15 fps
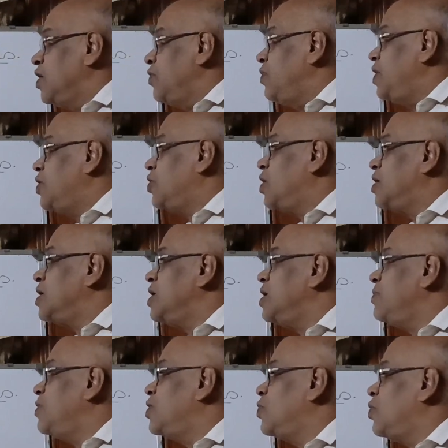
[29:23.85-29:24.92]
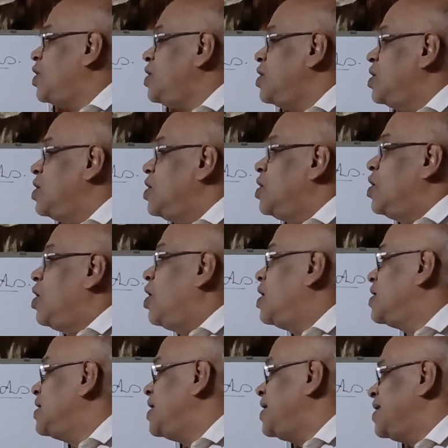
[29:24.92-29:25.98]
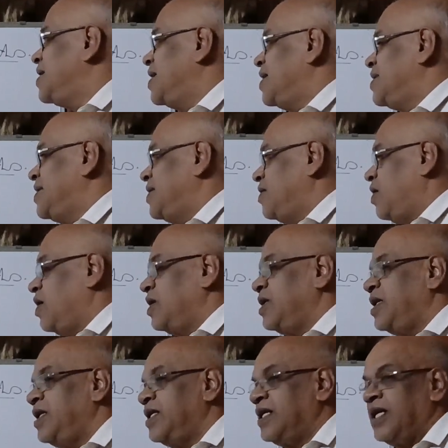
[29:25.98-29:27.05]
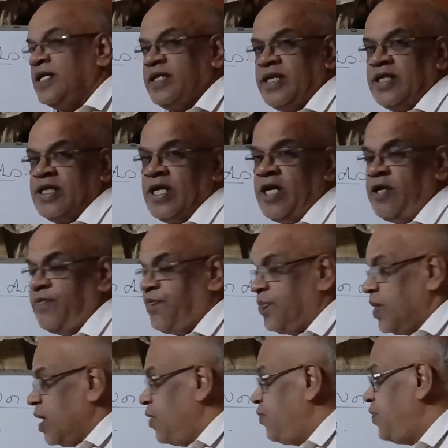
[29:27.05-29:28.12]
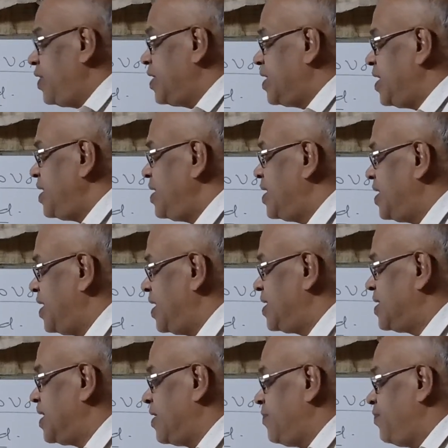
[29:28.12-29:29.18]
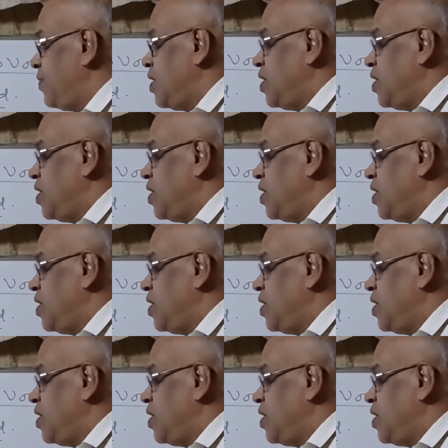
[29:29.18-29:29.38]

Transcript: We are talking about what? Organic acid. Organic acids are weak in nature.